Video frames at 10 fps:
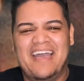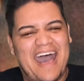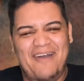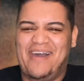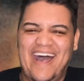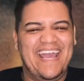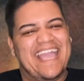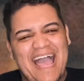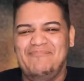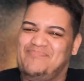I wanna
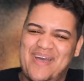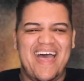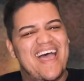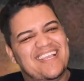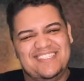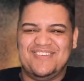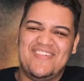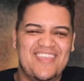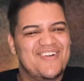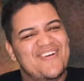get back to
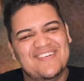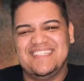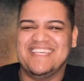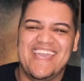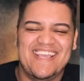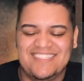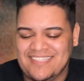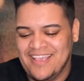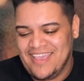the old days.